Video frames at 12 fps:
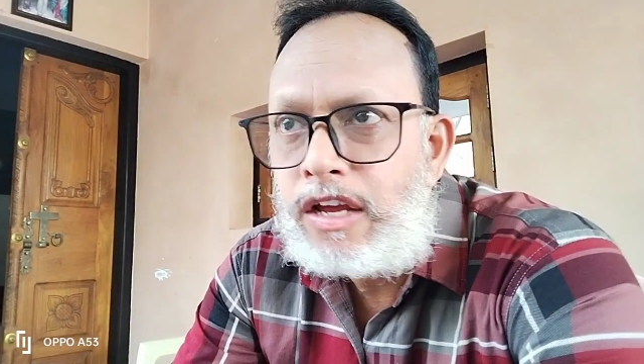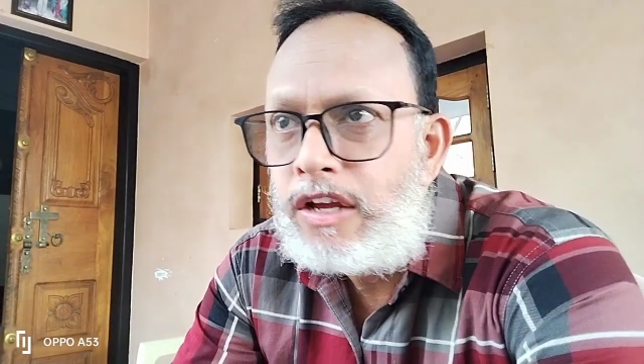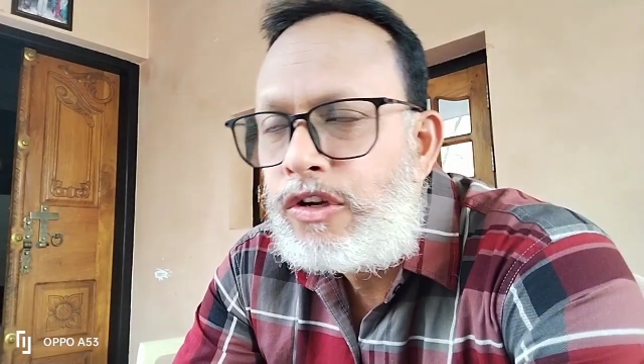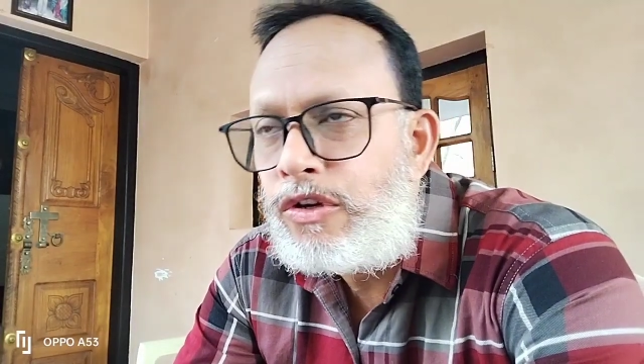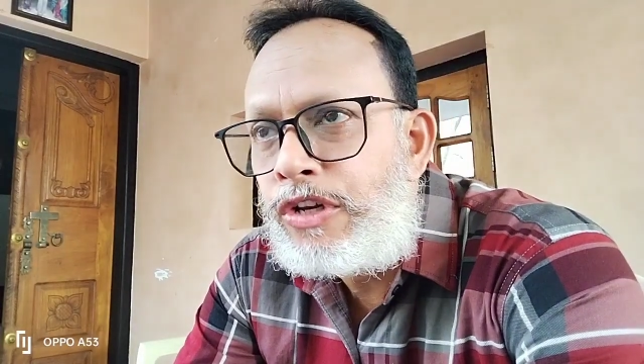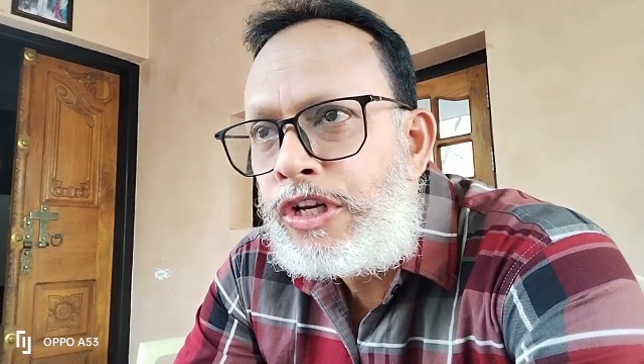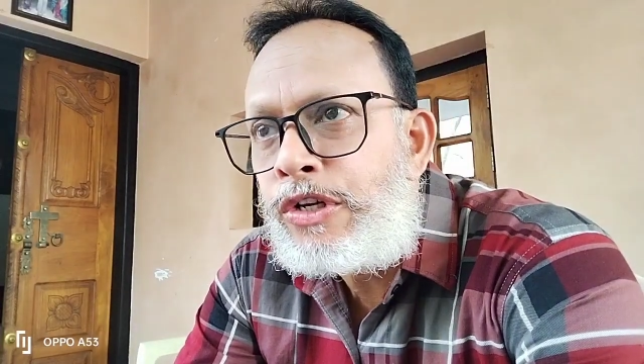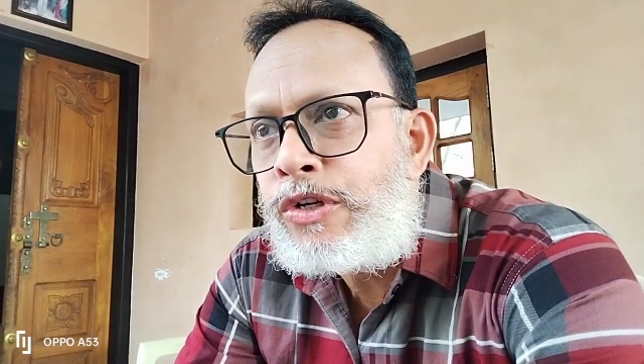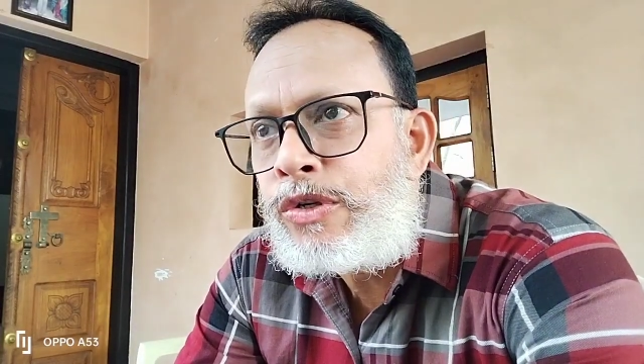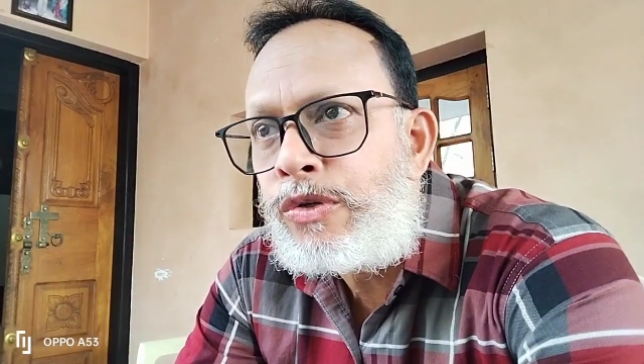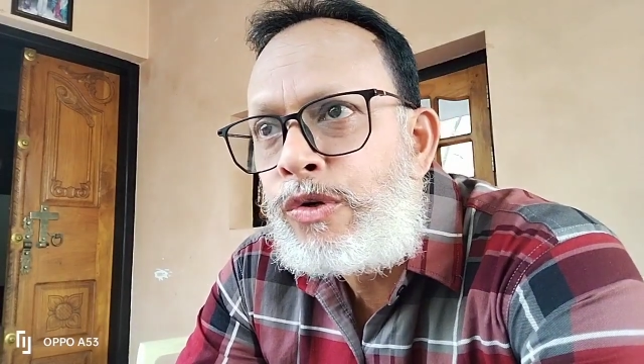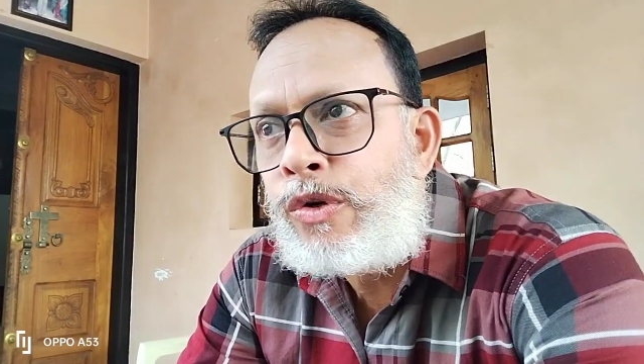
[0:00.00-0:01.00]
you need
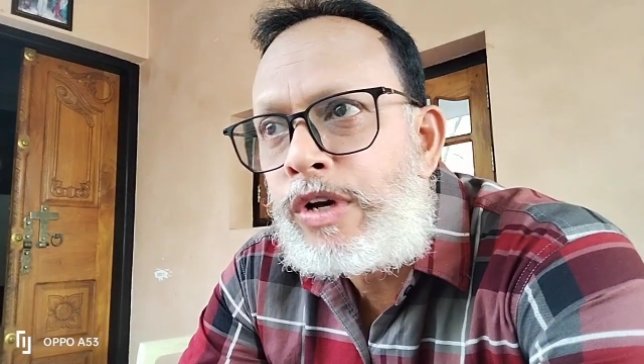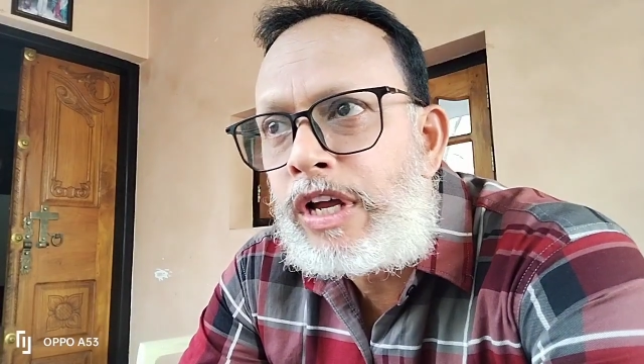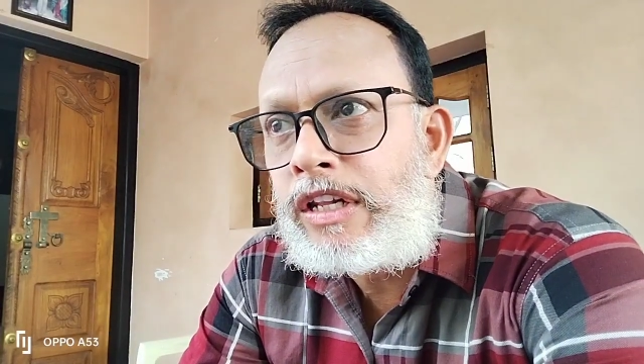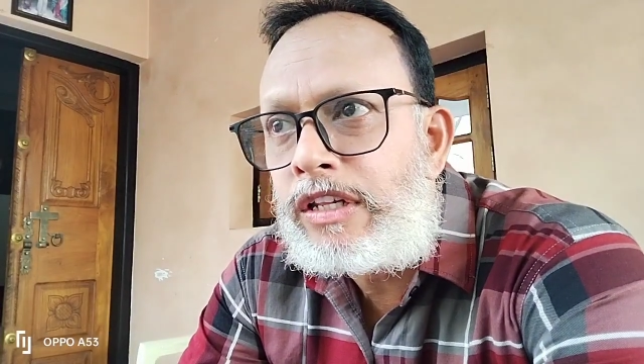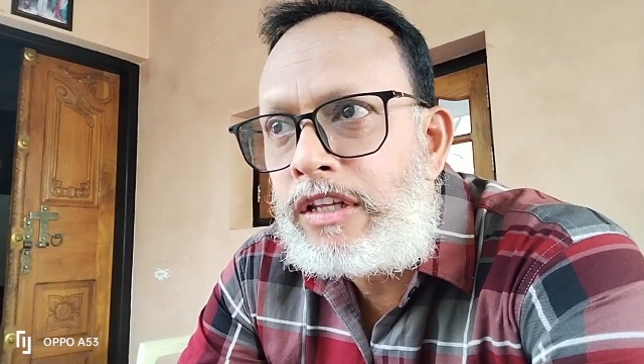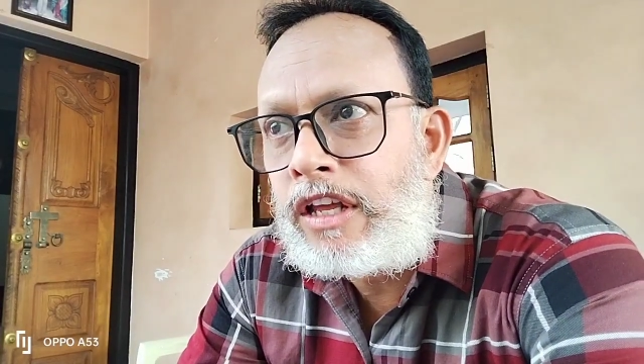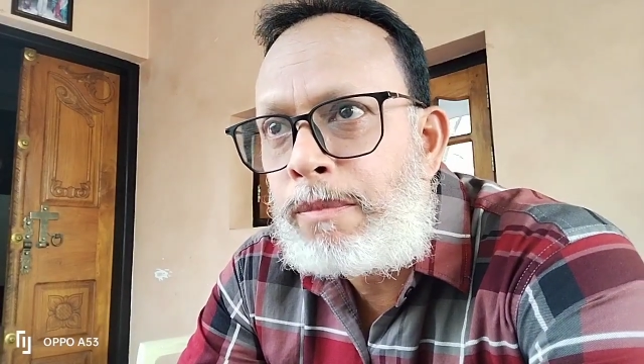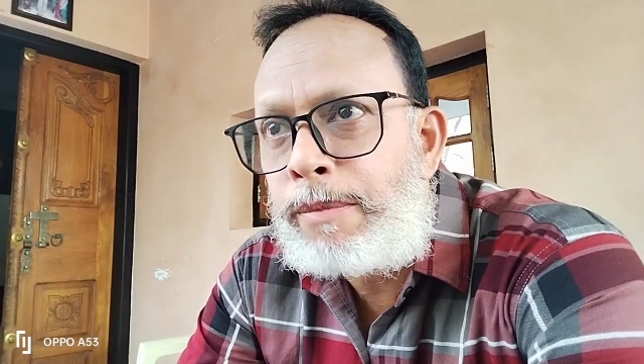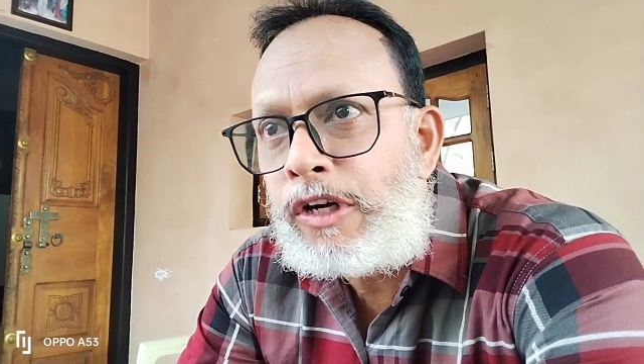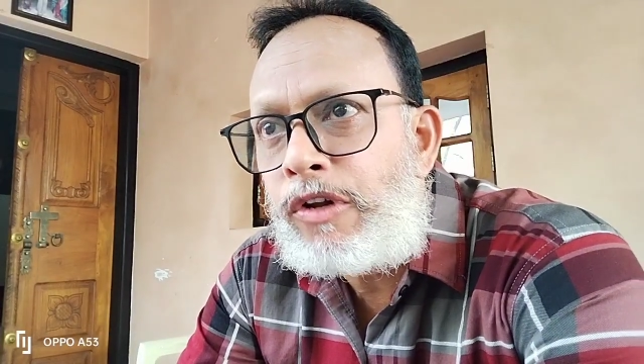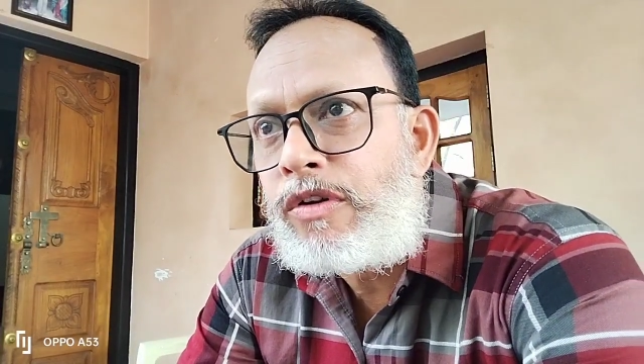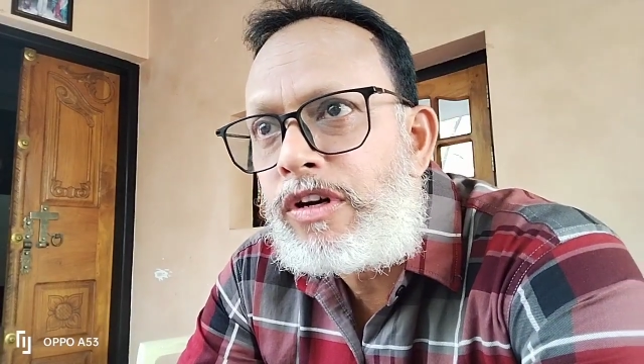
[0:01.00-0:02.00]
to look at that
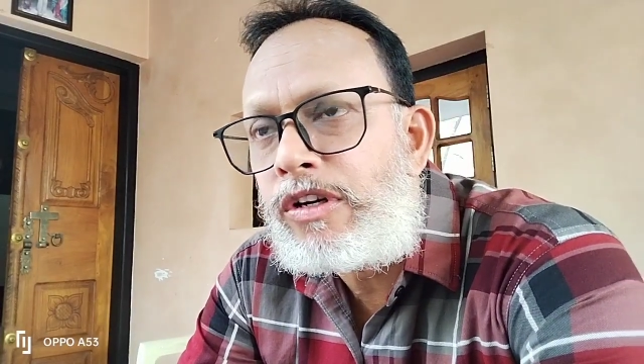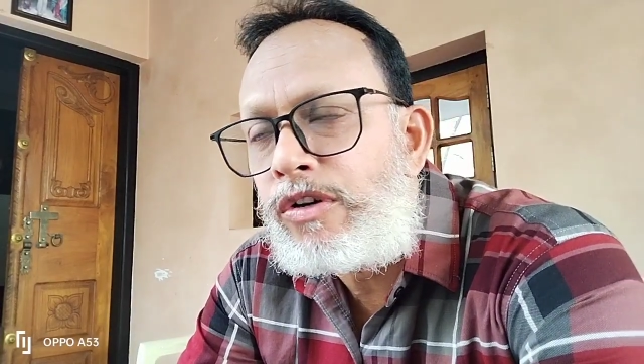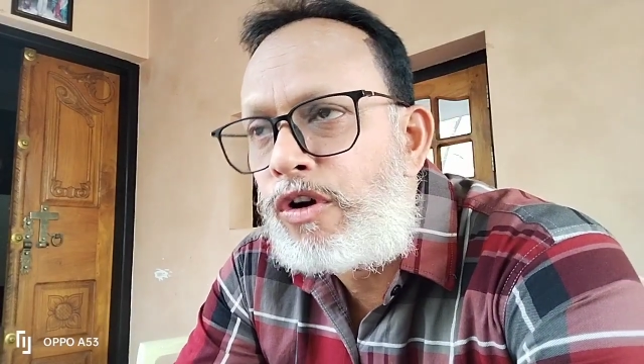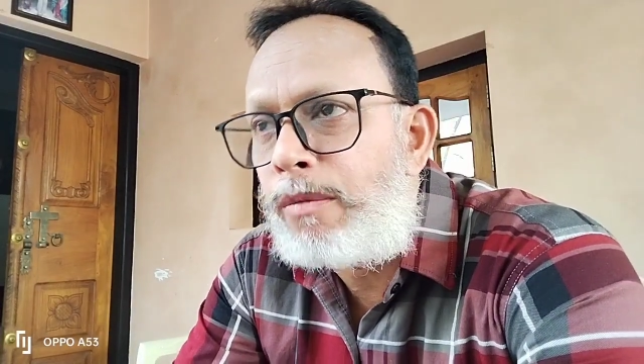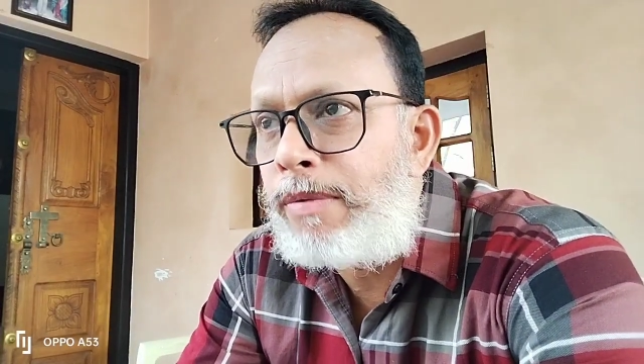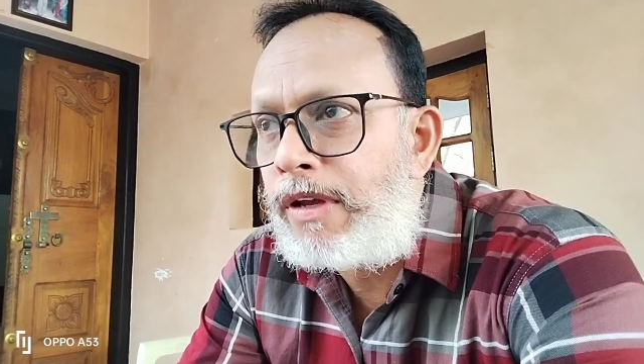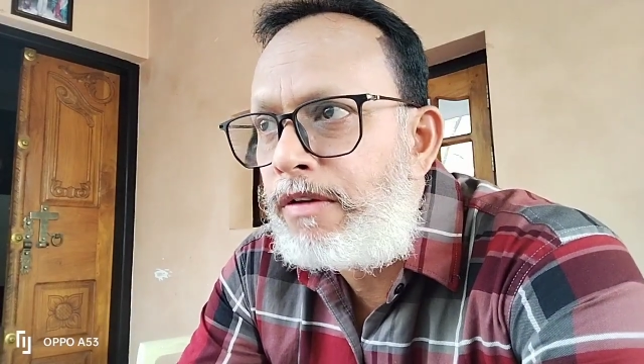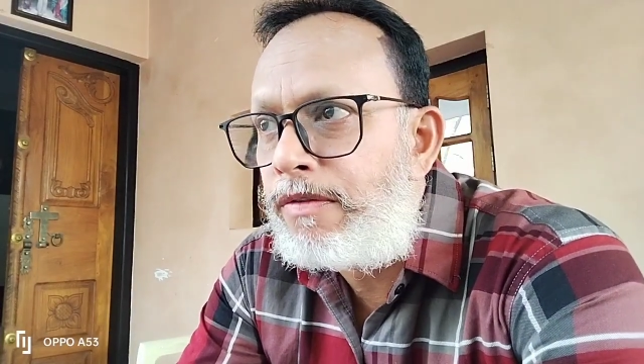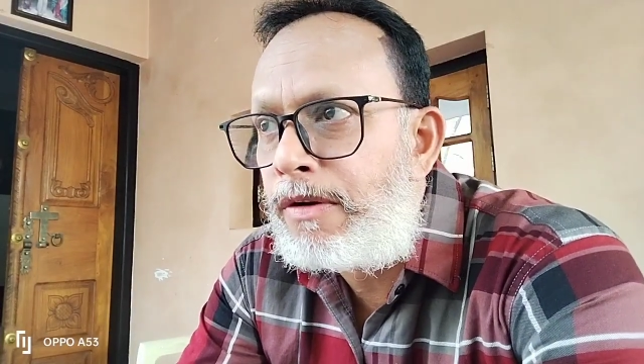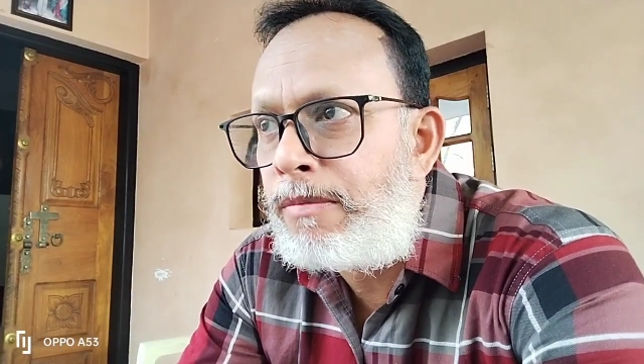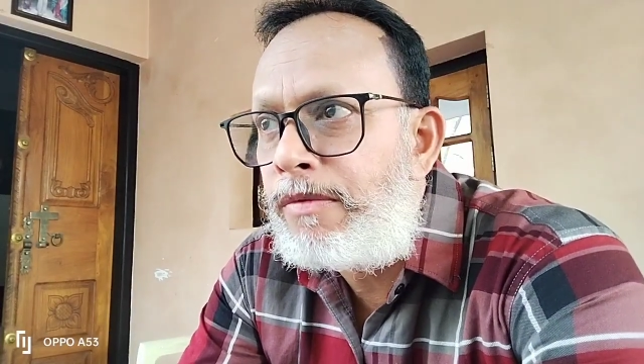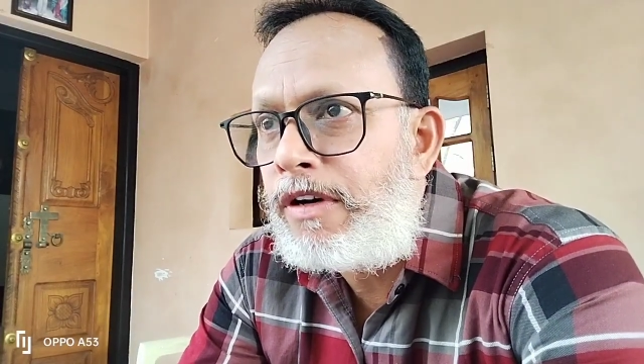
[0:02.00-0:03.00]
particular topic from